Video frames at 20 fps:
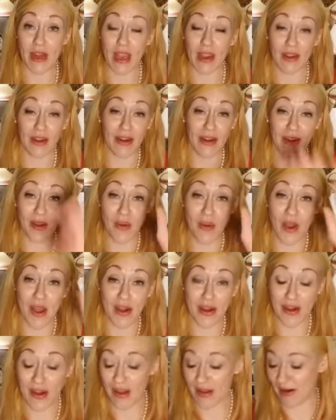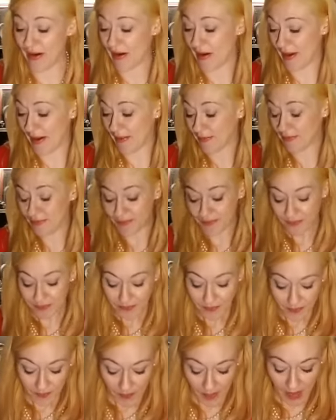to go on and on and on.
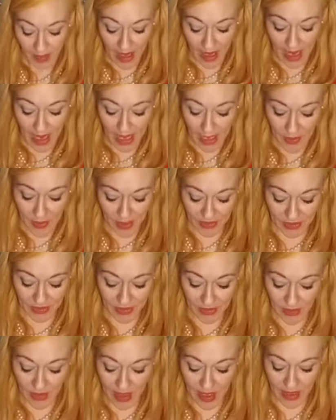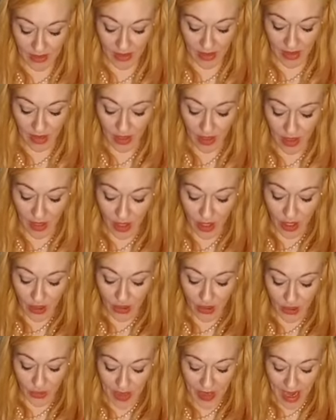Anyways, so
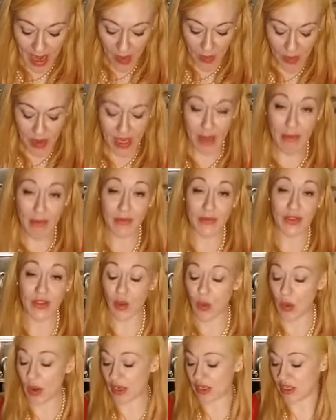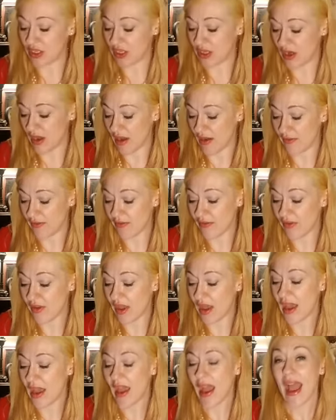now we come up to the question of
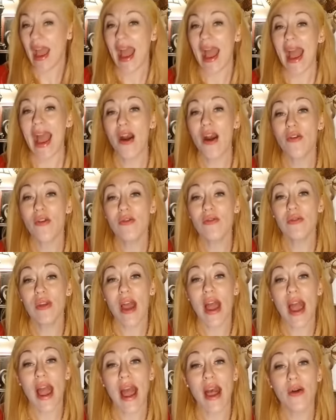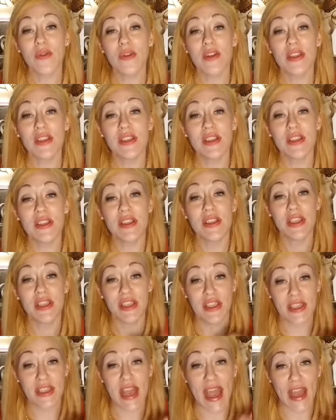how does this
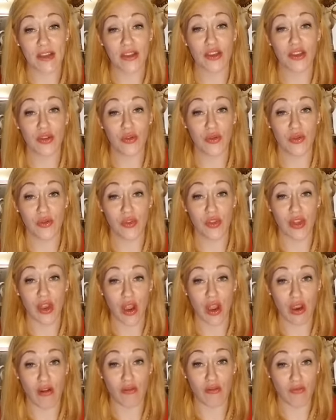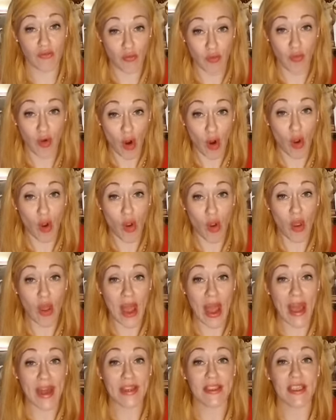statue's role, how
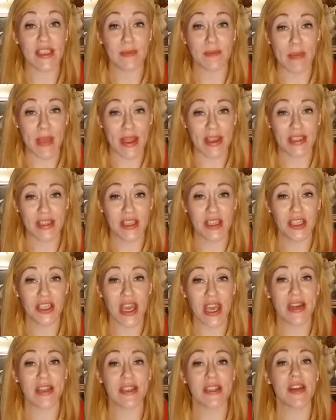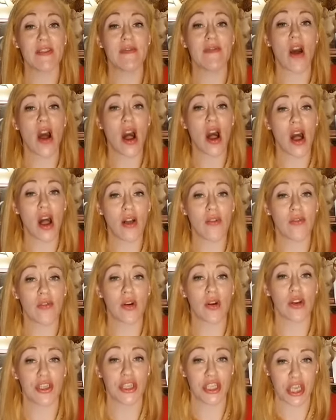does its message, how does it evolve or
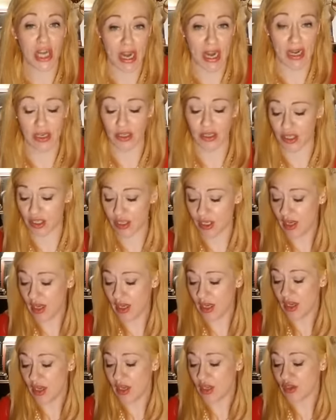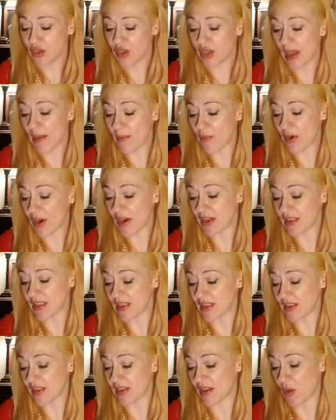change? So that brings us
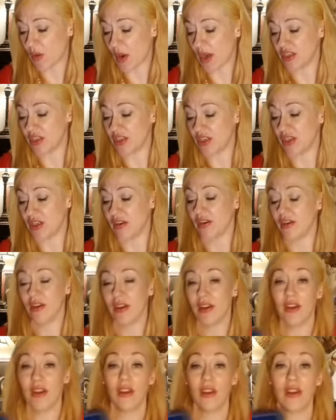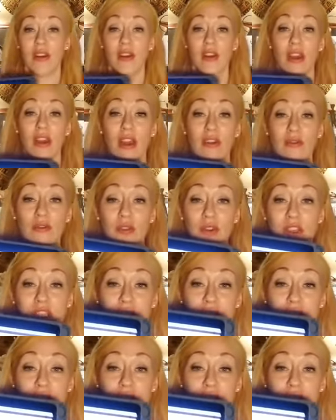to the question of Christopher